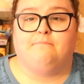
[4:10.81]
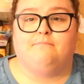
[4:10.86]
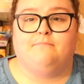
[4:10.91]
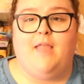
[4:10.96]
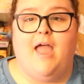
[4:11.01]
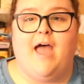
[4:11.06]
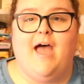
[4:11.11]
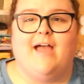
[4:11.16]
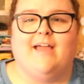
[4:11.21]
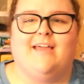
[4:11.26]

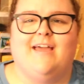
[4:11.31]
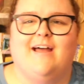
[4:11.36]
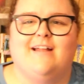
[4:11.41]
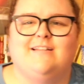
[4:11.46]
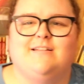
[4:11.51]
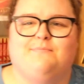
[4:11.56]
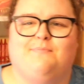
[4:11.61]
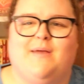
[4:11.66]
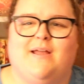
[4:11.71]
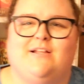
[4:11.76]
I got
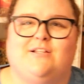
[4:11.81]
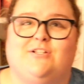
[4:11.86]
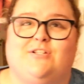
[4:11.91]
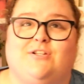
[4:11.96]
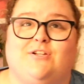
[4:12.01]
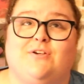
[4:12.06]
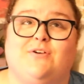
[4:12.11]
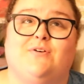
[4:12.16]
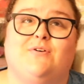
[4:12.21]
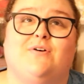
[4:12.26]
to page
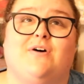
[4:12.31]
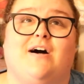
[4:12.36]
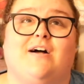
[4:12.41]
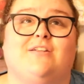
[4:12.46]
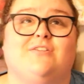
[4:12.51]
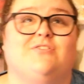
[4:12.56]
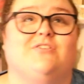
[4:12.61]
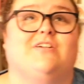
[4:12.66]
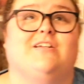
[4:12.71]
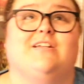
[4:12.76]

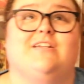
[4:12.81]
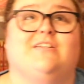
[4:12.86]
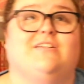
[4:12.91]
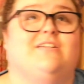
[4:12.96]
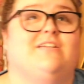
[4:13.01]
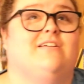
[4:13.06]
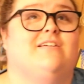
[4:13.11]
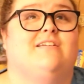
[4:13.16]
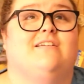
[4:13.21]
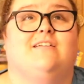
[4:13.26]

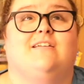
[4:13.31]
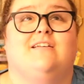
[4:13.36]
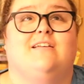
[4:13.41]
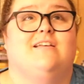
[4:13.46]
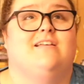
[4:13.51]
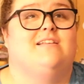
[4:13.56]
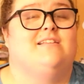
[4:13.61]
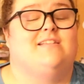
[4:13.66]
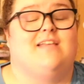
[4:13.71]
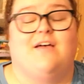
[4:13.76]

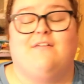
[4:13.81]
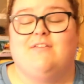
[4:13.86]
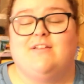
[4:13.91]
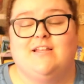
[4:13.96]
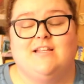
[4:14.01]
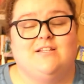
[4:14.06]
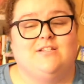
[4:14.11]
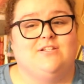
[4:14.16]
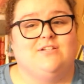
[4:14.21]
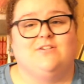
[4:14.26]

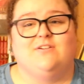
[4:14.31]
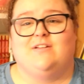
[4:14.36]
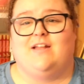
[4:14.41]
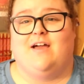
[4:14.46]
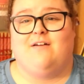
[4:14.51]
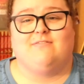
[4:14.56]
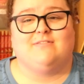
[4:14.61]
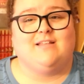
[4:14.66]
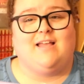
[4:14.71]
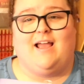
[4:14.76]
272 and
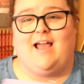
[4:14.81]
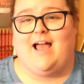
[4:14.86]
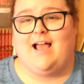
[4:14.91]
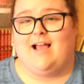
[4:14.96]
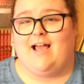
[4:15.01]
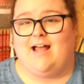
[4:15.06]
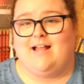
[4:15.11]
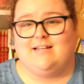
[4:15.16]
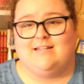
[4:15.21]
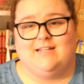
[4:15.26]
I was like, I
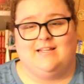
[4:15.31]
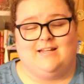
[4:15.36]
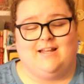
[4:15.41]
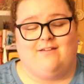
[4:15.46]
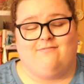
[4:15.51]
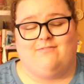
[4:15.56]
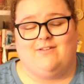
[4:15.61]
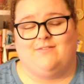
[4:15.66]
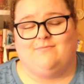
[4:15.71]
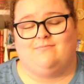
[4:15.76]
gotta
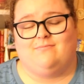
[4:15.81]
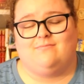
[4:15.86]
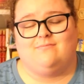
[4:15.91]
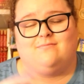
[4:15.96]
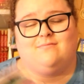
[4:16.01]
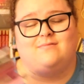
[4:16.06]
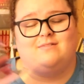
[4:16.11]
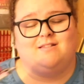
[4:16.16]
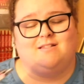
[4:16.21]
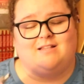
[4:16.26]
DNF it.
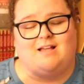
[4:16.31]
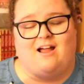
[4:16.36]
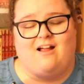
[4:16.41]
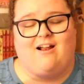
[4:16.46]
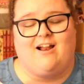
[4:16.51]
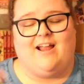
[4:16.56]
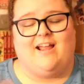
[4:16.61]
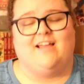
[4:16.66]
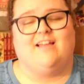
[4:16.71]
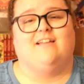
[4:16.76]

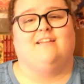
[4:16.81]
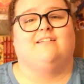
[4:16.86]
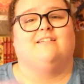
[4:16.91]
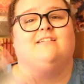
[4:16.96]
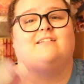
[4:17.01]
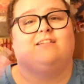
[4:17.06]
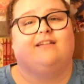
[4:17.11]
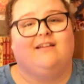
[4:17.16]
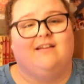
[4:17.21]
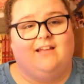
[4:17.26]
Sorry,
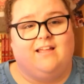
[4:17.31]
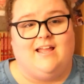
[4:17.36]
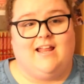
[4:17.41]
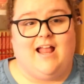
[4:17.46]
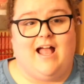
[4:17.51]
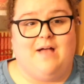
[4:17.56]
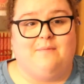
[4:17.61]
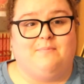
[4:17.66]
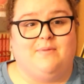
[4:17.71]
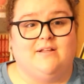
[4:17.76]
it
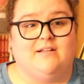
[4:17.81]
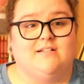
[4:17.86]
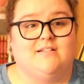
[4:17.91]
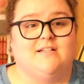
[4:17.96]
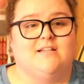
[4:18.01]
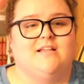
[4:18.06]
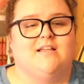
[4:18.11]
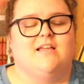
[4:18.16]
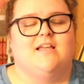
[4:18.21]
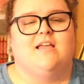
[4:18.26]
happened.
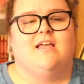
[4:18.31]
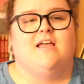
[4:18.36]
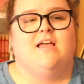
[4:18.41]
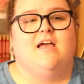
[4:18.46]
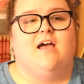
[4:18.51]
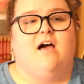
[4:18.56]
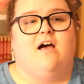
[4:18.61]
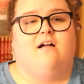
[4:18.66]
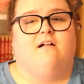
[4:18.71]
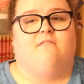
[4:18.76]

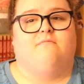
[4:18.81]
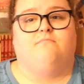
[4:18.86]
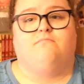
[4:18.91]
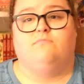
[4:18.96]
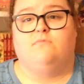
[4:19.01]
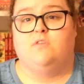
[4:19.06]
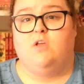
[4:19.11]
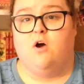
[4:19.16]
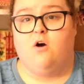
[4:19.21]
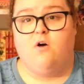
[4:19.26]

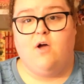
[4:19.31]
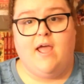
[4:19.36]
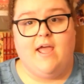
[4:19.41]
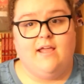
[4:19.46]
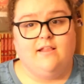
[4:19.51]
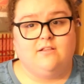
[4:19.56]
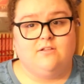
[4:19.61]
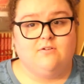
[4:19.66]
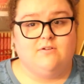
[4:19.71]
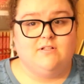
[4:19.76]
No
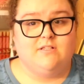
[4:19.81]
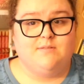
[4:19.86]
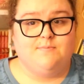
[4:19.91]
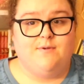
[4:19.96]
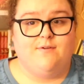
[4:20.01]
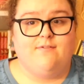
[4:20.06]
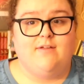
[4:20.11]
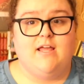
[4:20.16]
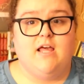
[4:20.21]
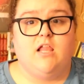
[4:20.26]
hate towards the
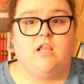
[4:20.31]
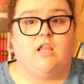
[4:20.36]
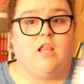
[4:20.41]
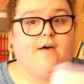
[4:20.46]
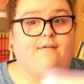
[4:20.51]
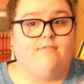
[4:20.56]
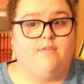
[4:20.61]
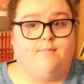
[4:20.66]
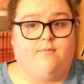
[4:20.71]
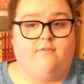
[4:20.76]
movie,
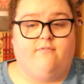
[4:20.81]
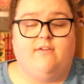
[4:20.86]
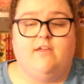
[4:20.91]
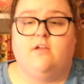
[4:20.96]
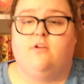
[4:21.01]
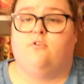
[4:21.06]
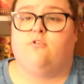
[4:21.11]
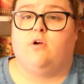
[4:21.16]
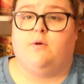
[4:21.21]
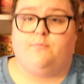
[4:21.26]
love the
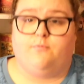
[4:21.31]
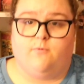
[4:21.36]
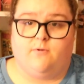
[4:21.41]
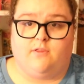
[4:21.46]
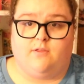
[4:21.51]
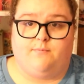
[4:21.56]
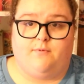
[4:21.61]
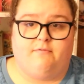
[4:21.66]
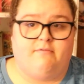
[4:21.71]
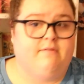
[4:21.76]
movie, grew up
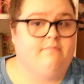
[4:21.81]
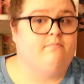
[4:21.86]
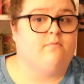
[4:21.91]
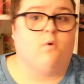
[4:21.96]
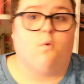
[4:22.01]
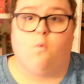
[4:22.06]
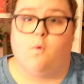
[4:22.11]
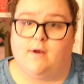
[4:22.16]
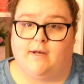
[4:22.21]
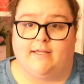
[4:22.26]
with the movie,
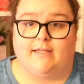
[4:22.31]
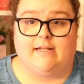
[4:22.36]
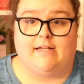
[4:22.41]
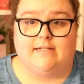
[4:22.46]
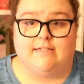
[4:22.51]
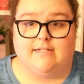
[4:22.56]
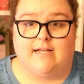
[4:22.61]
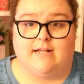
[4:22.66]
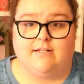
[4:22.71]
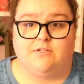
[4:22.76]
want to get a
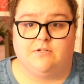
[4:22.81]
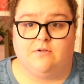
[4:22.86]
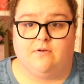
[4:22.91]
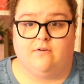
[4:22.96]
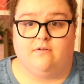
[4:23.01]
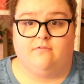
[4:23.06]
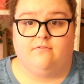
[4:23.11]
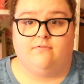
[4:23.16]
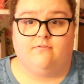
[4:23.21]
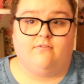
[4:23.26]
tattoo
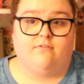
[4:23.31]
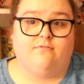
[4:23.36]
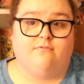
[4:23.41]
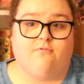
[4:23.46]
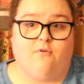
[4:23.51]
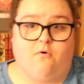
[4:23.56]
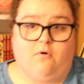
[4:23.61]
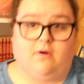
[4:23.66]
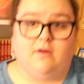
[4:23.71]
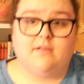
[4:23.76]
of
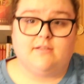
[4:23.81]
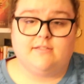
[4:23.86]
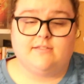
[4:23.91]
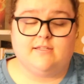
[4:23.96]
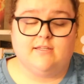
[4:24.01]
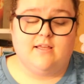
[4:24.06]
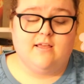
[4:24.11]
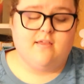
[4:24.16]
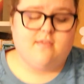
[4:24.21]
forks.